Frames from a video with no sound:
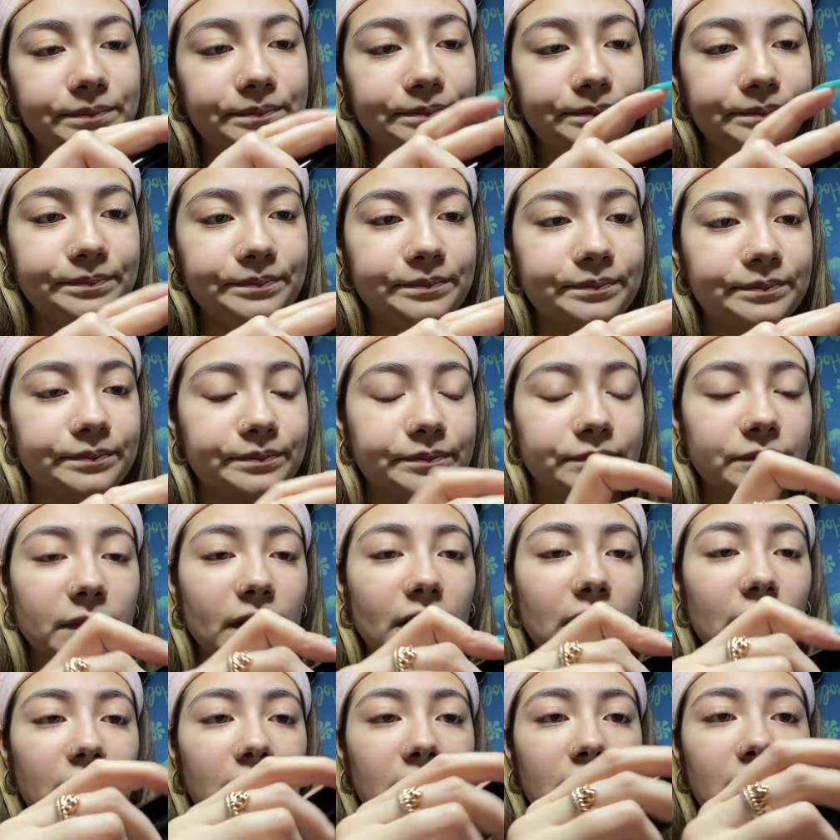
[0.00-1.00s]

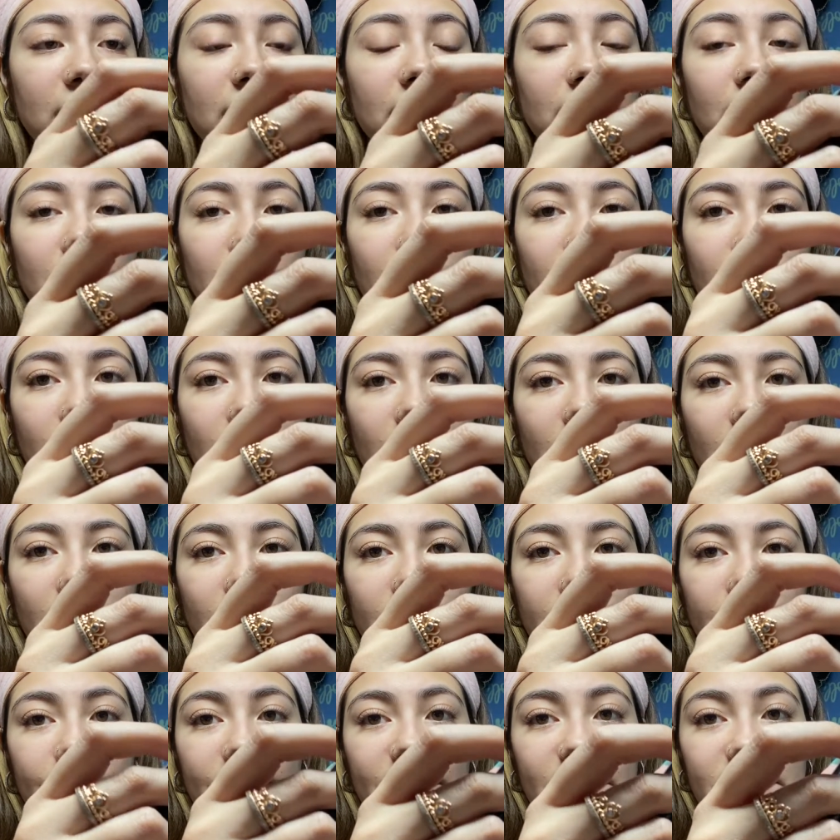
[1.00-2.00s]

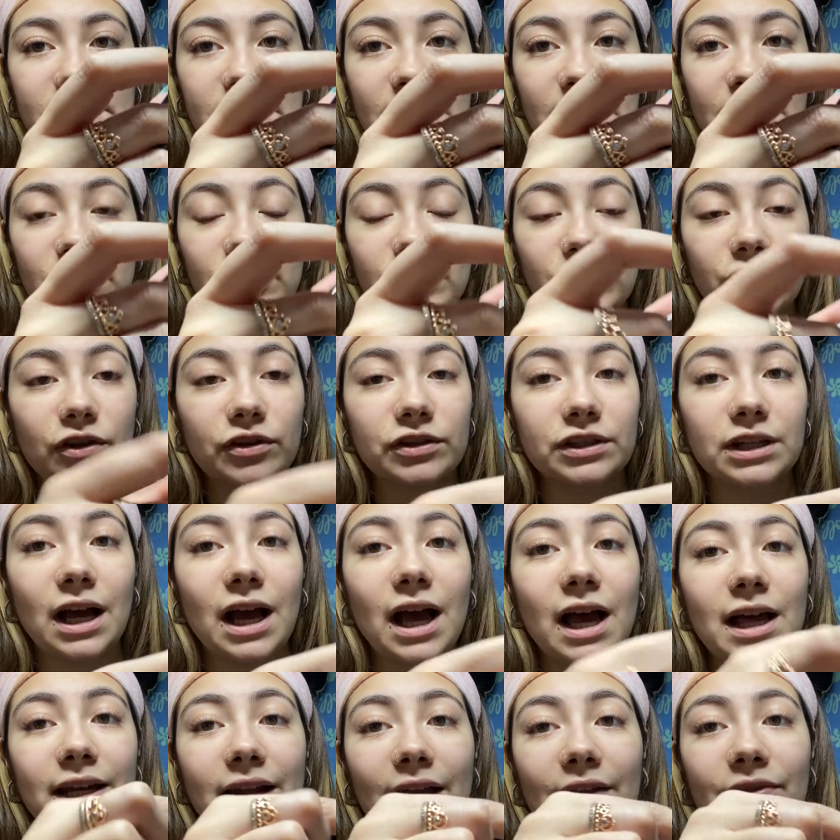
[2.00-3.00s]
means that it's turned
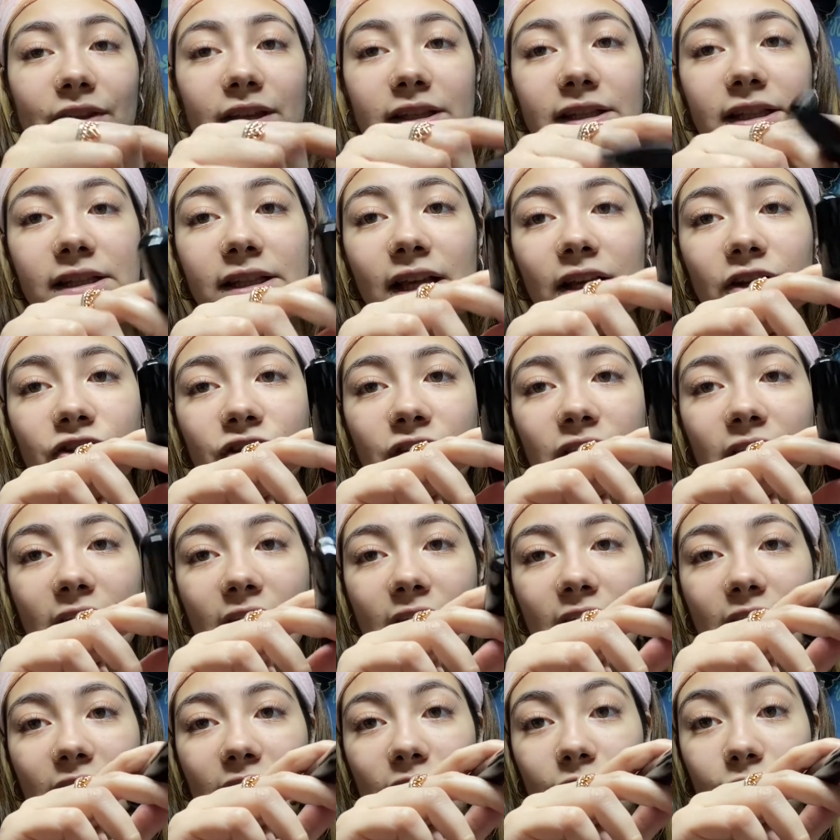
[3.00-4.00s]
on, and this is actually
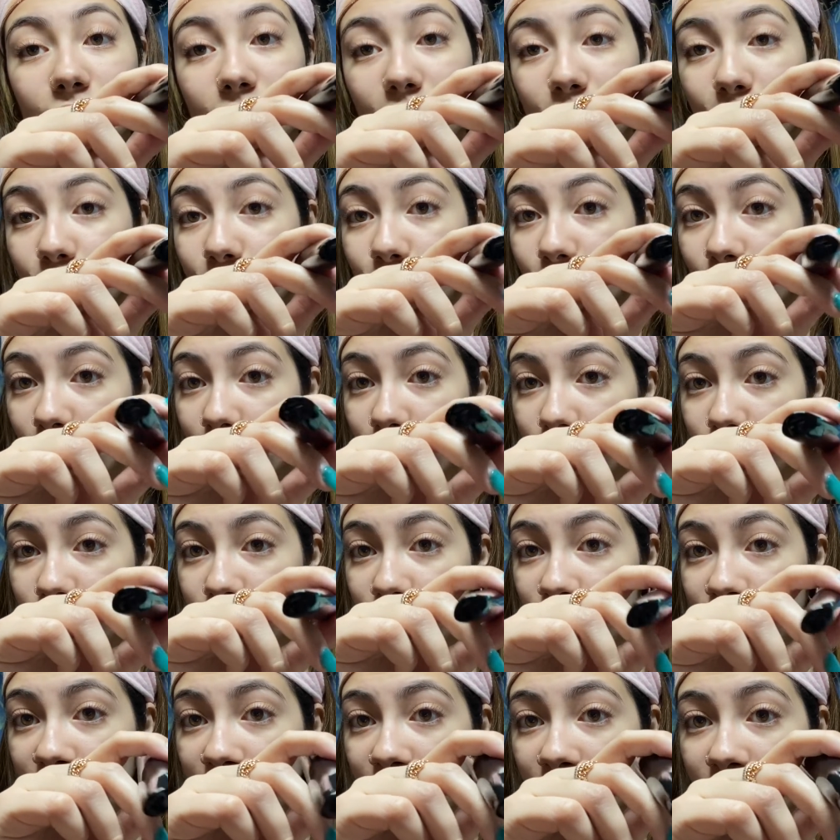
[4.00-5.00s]
a
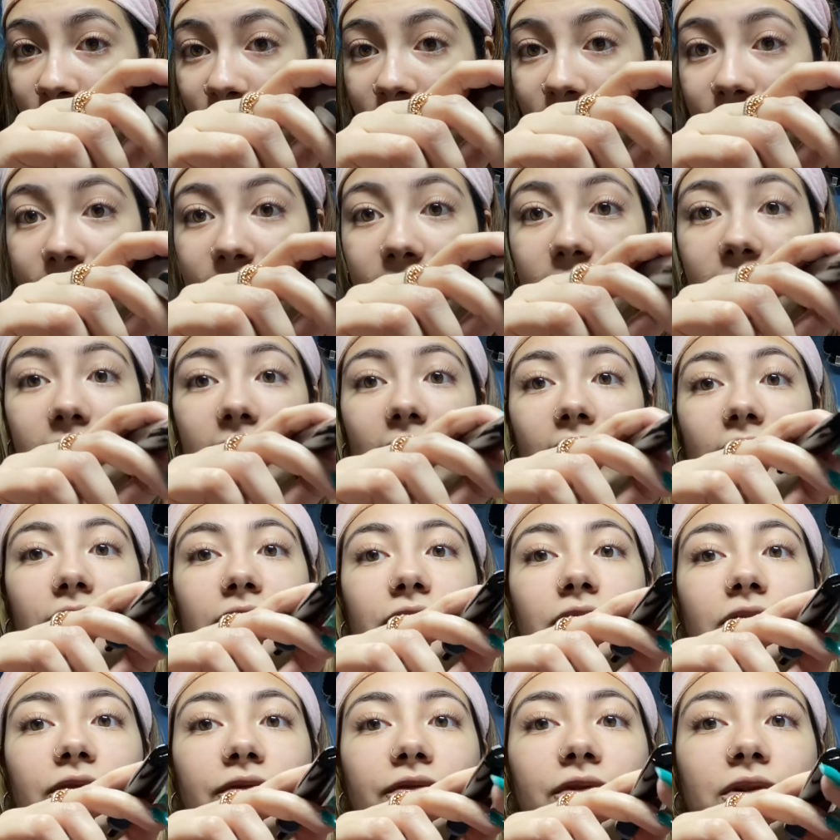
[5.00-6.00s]
rechargeable one. I don't
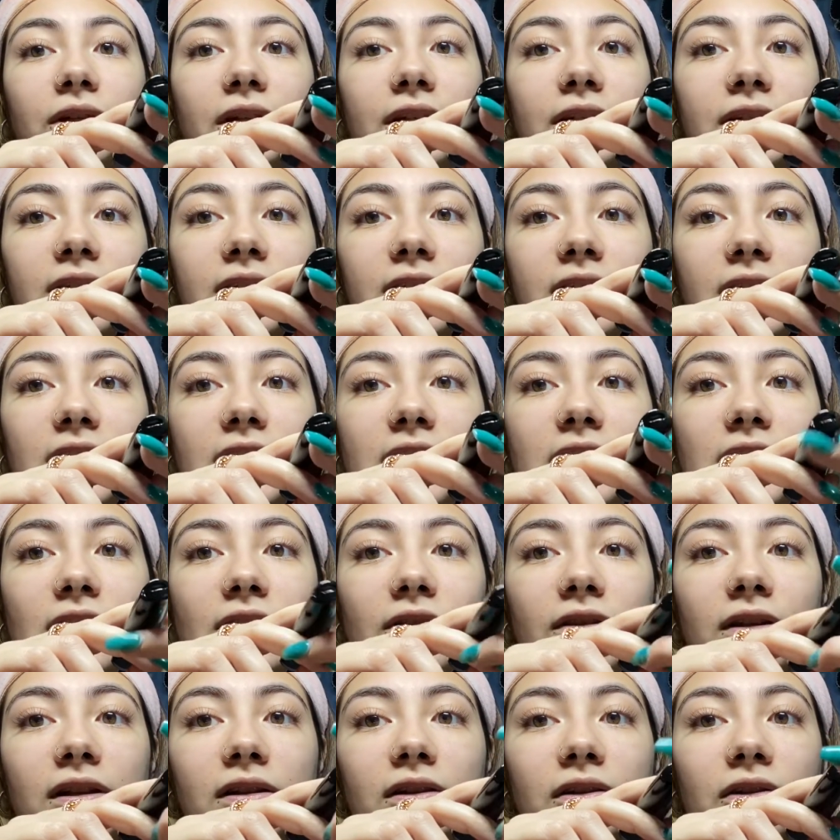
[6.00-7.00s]
know if you can see here
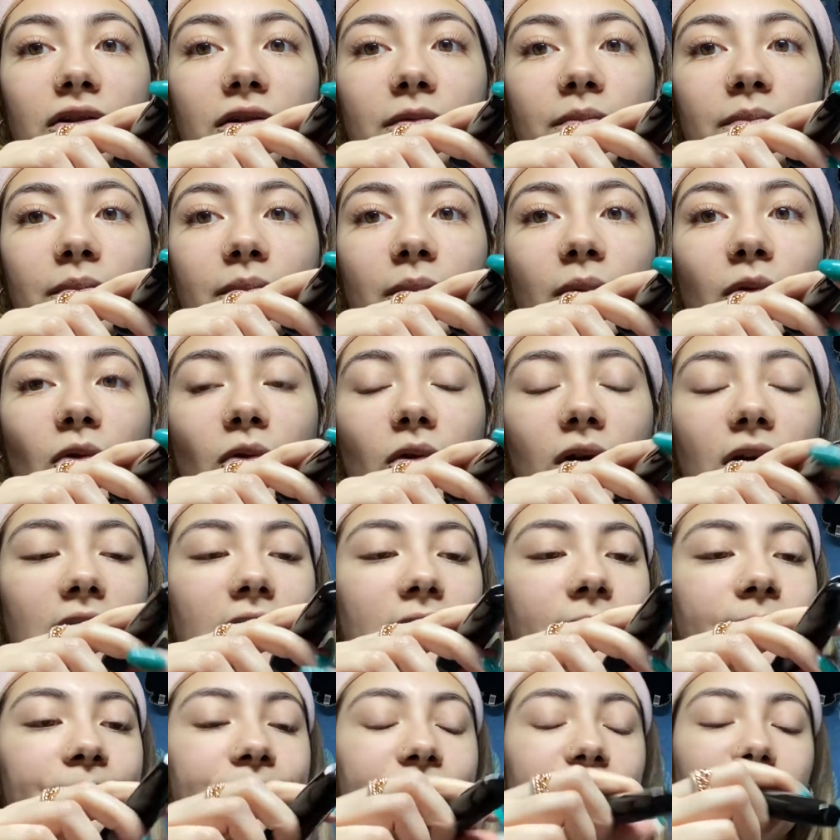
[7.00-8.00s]
the little port.
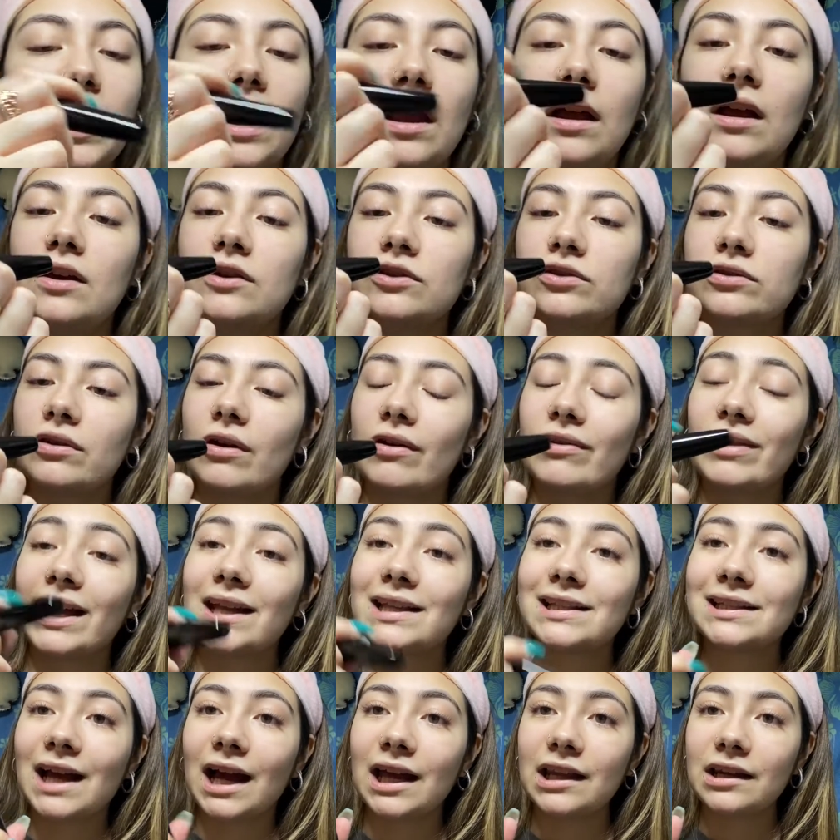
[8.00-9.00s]
So that's
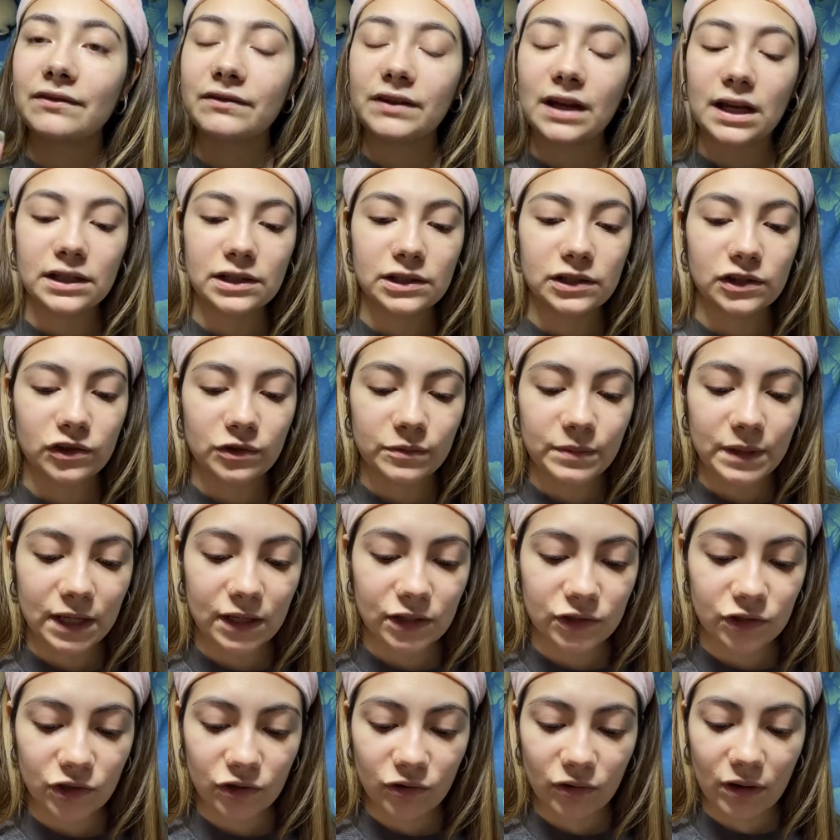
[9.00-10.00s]
kind of nice too
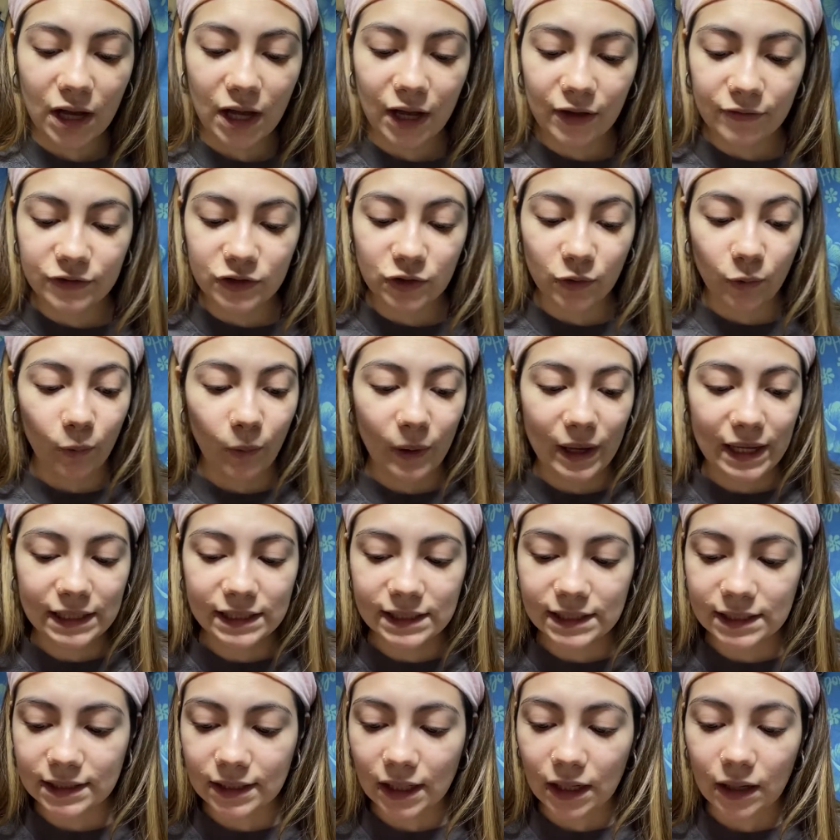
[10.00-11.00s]
because you don't have to waste